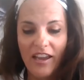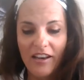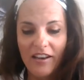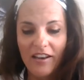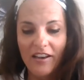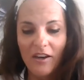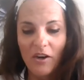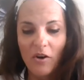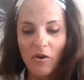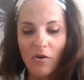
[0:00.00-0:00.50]
And
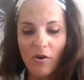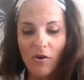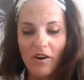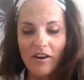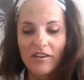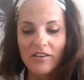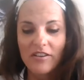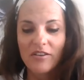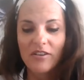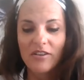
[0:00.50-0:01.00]
then, of
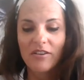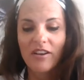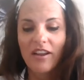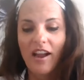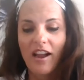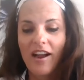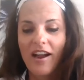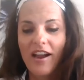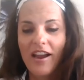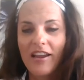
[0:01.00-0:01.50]
course,
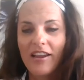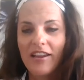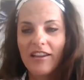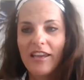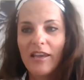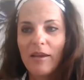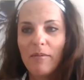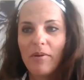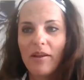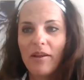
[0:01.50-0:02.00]
I
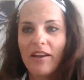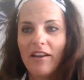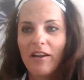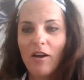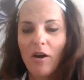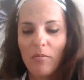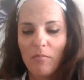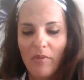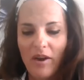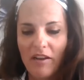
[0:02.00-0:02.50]
keep
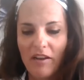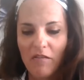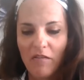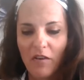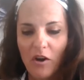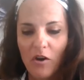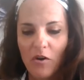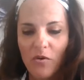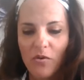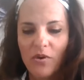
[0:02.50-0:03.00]
it on my
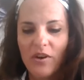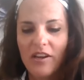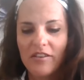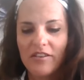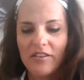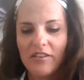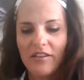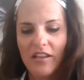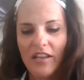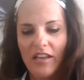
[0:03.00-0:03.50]
phone.
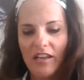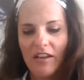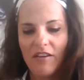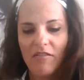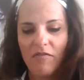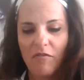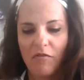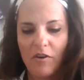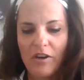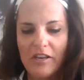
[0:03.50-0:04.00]
It's
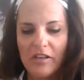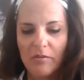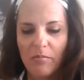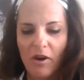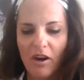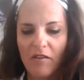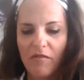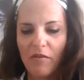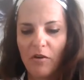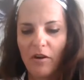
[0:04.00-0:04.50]
the free
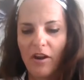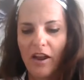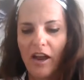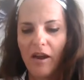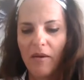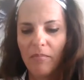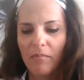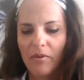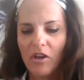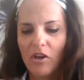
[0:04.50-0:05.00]
smartphone
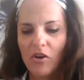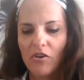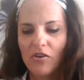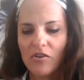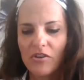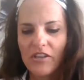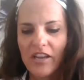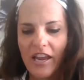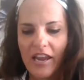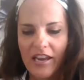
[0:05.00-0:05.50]
app,
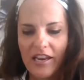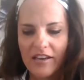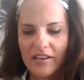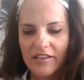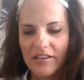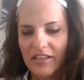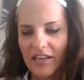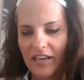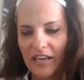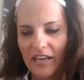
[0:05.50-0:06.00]
Cures A
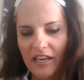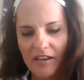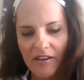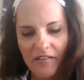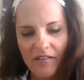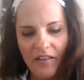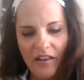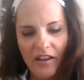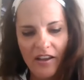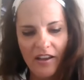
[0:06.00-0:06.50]
to Z.